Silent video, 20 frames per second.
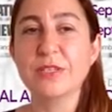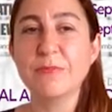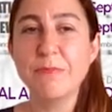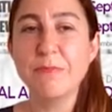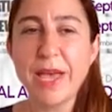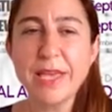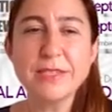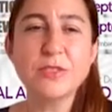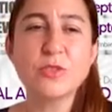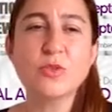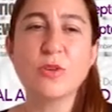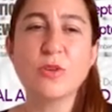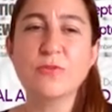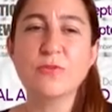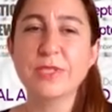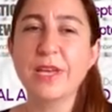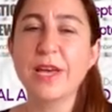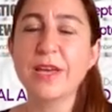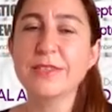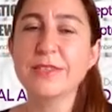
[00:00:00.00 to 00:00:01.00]
the Master of
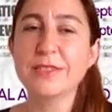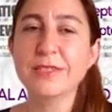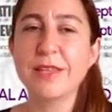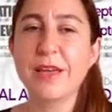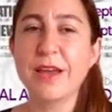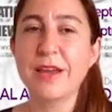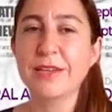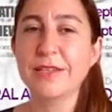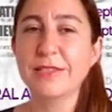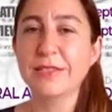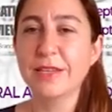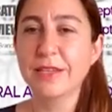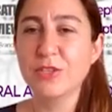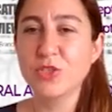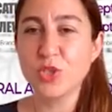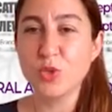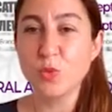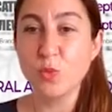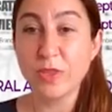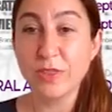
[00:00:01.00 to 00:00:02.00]
Science in
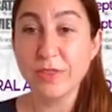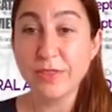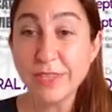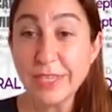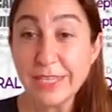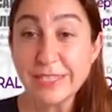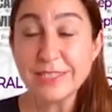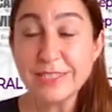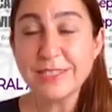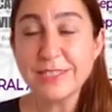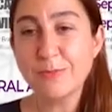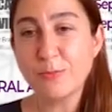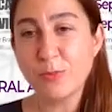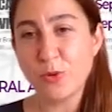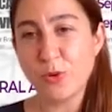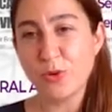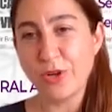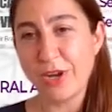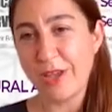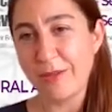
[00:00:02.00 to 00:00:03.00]
Architecture, the thesis
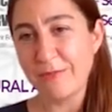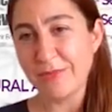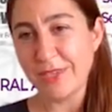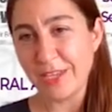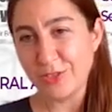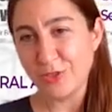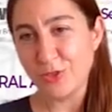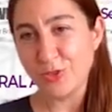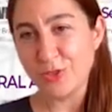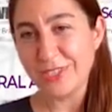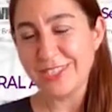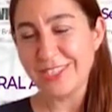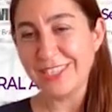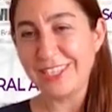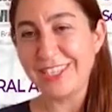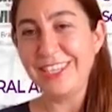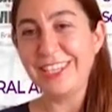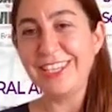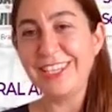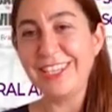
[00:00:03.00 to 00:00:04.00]
program that you
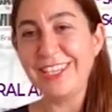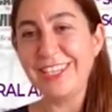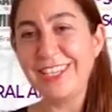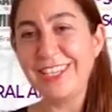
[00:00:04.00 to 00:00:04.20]
see